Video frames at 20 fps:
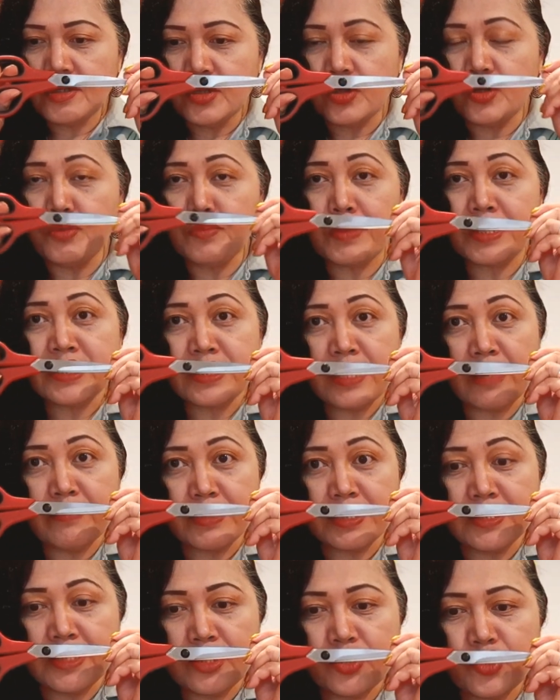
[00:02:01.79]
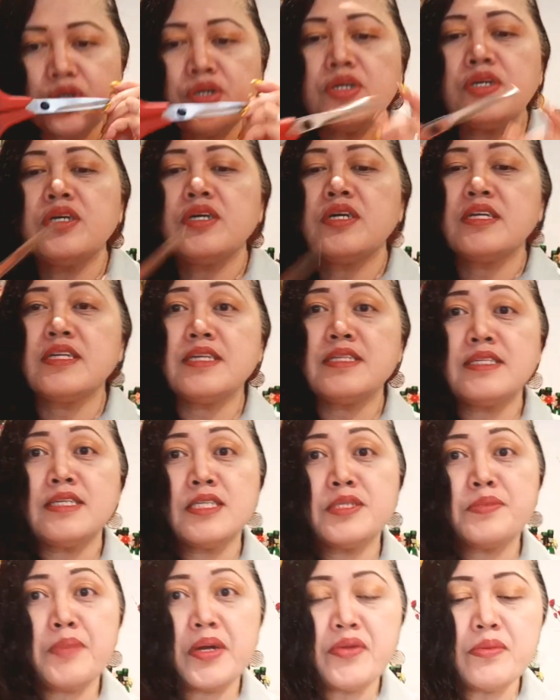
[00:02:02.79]
You must have a scissor. This
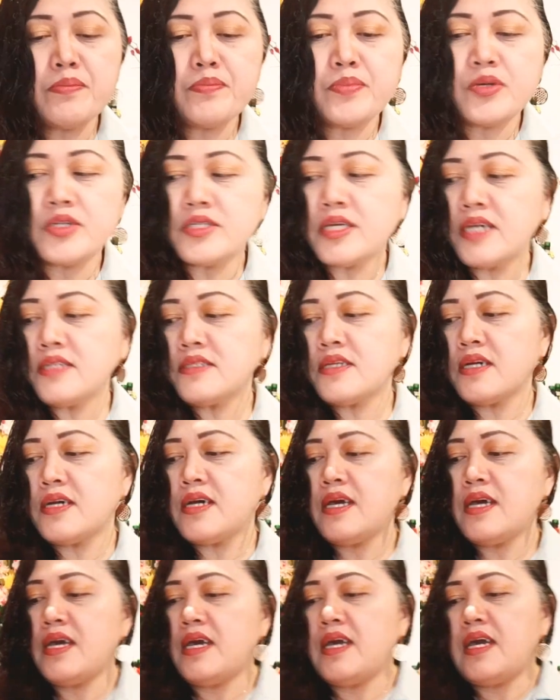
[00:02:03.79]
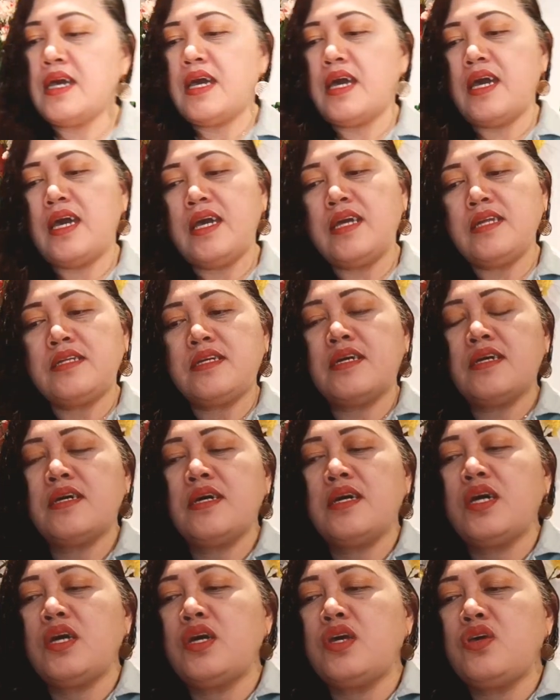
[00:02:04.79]
is very important. And
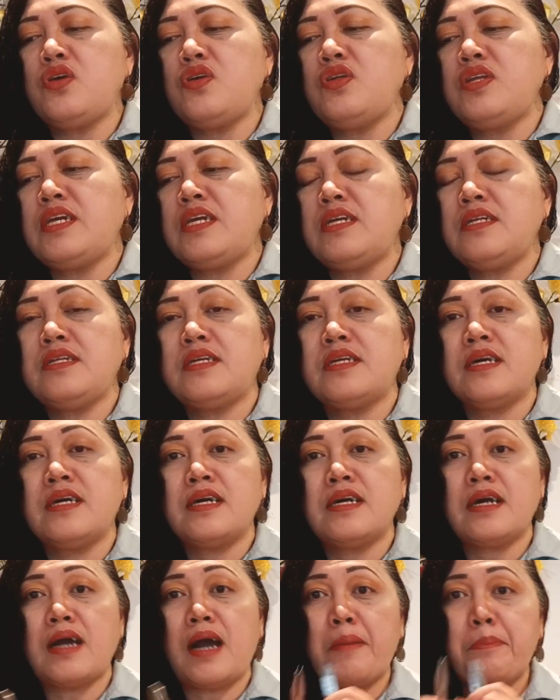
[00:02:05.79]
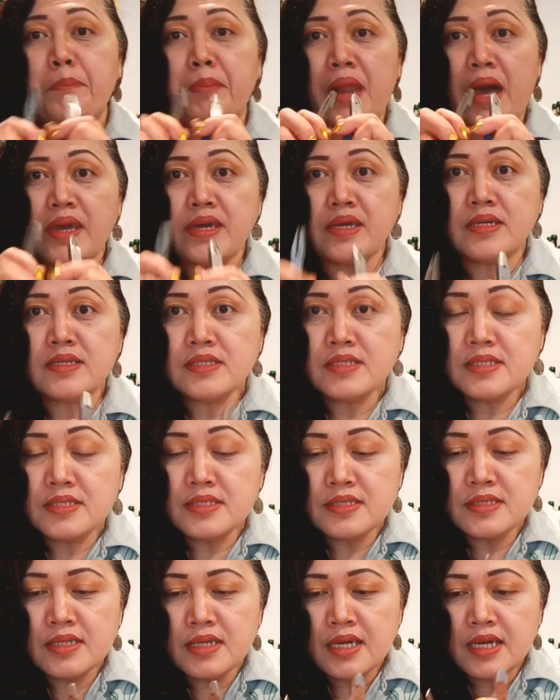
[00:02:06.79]
you need a
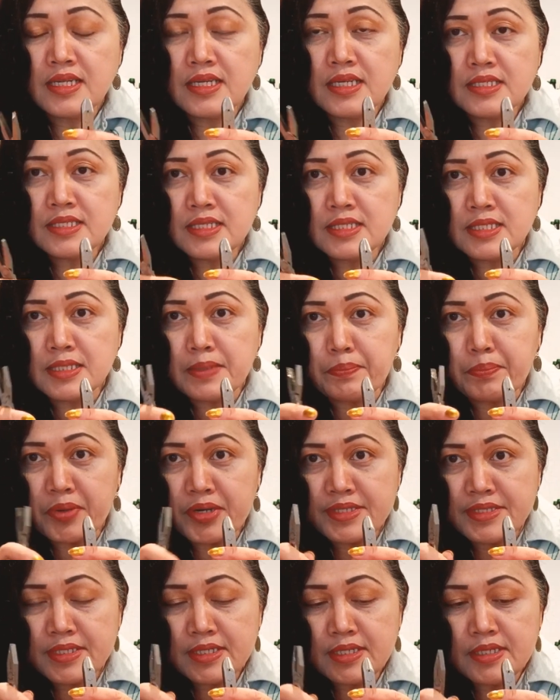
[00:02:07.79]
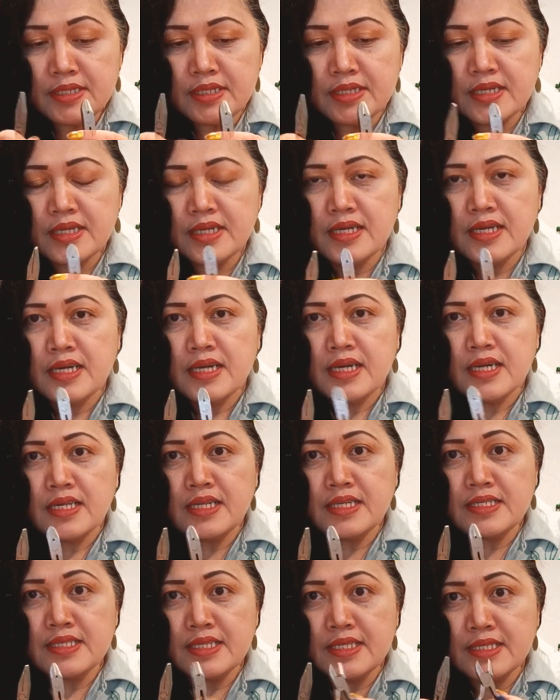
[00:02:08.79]
pliers. This is the presser.
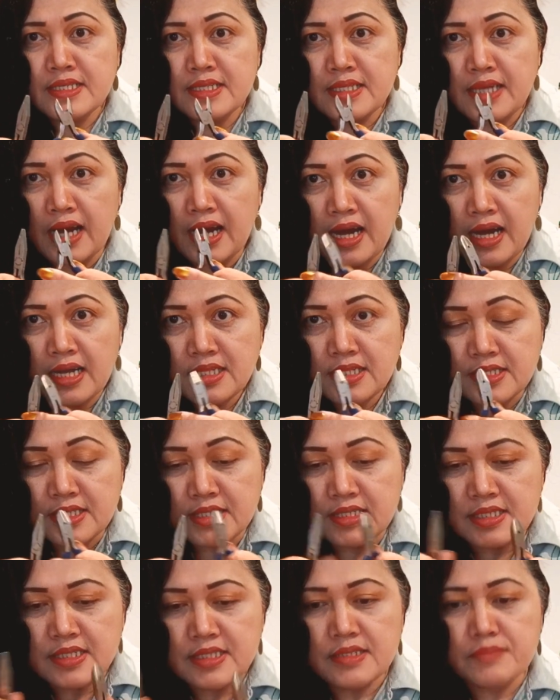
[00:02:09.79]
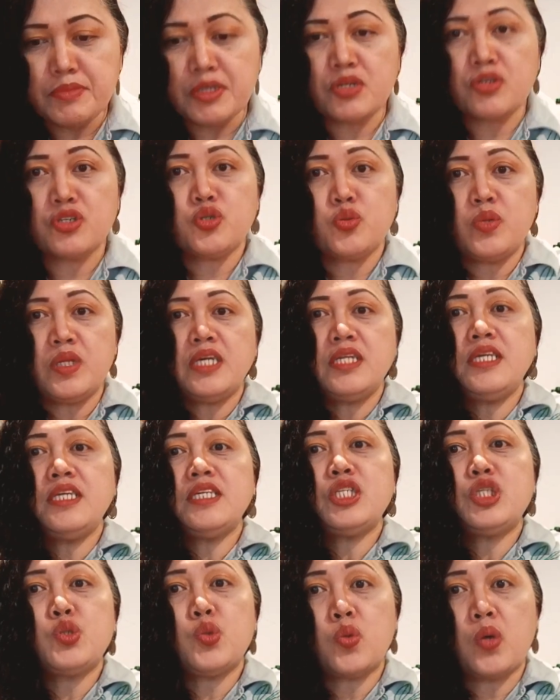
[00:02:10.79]
This is the cutter, because we need
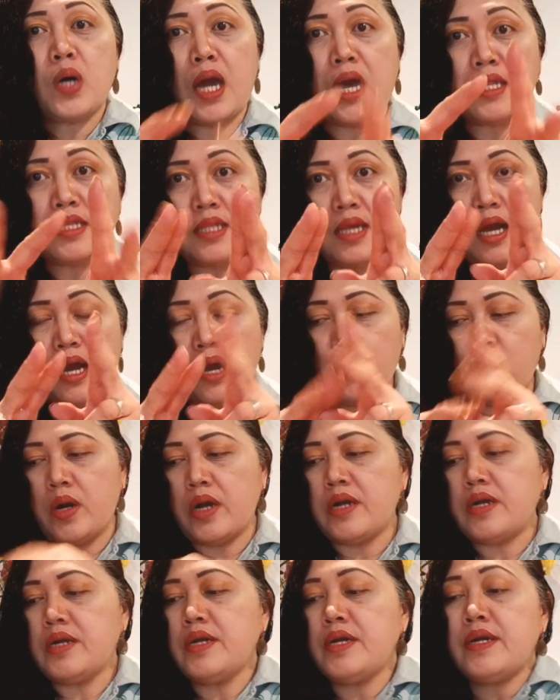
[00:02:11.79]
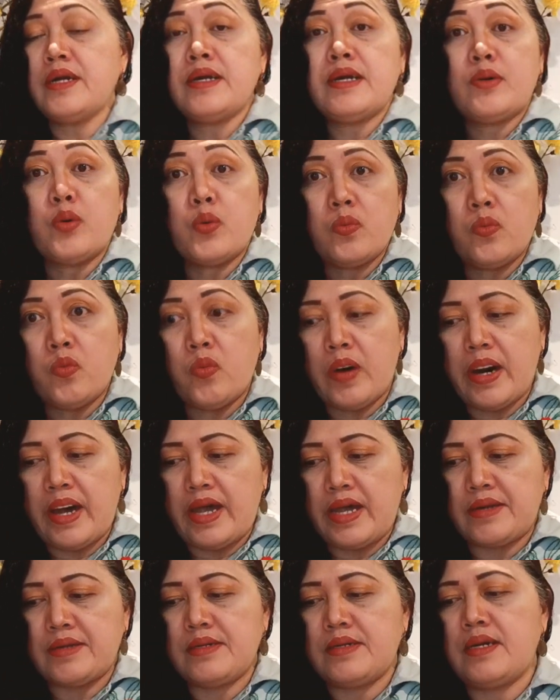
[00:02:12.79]
this to cut our
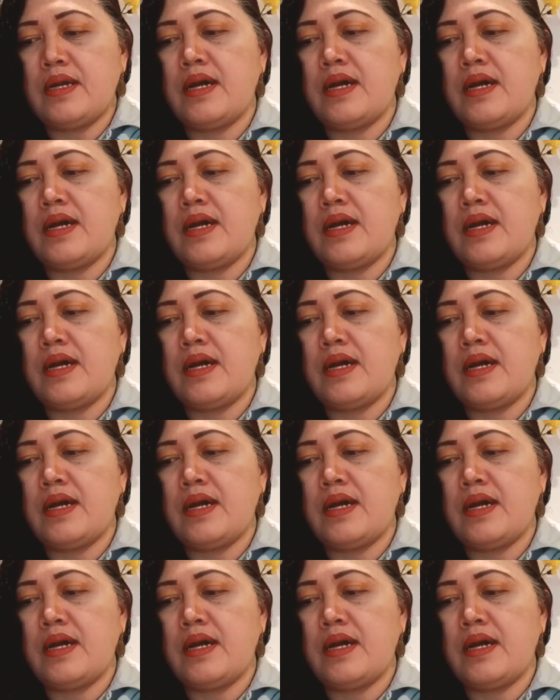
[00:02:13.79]
wire.